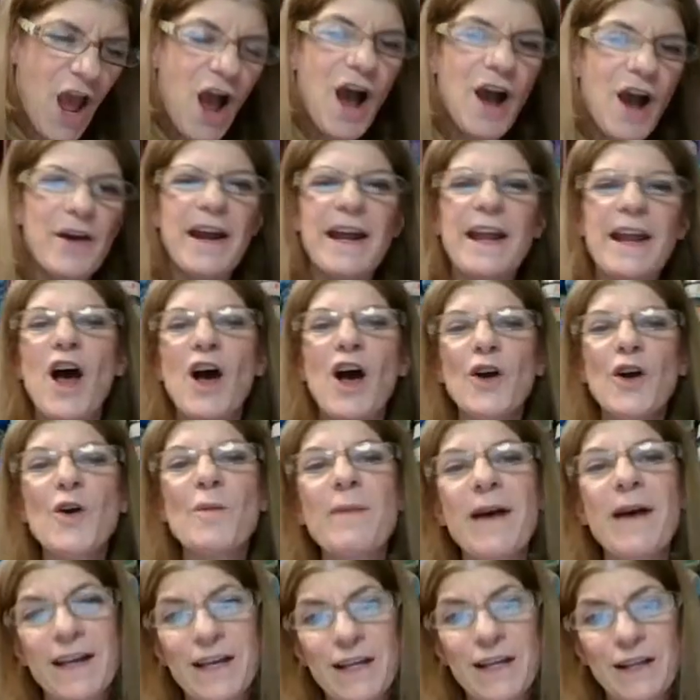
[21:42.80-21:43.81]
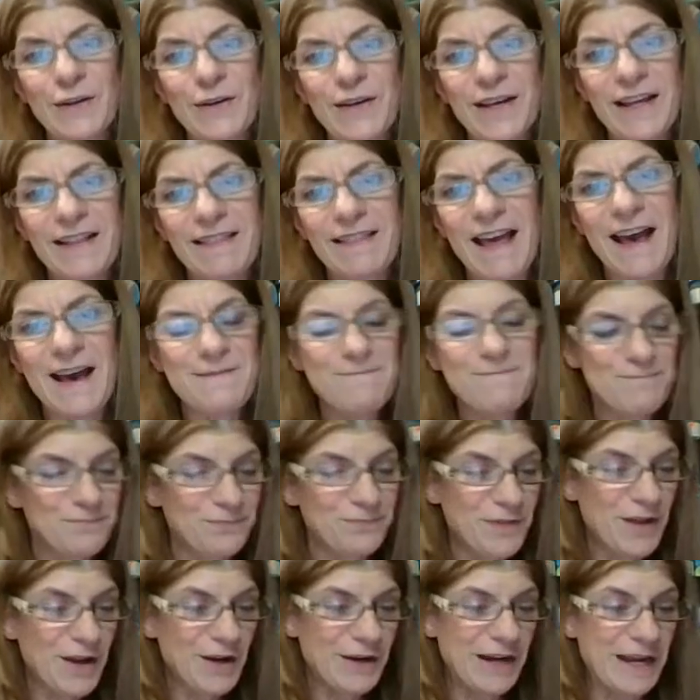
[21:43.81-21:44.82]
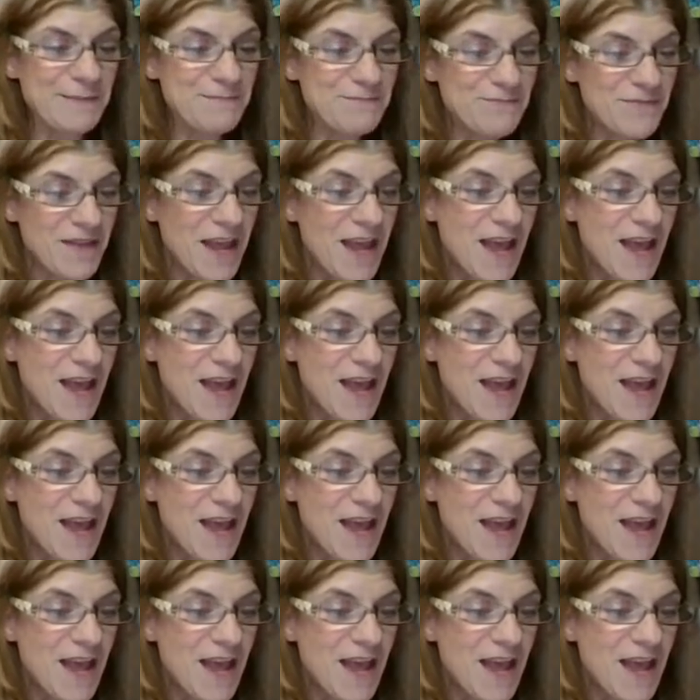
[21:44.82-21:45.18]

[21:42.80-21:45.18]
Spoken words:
All right, I'll go back and look at that. All right.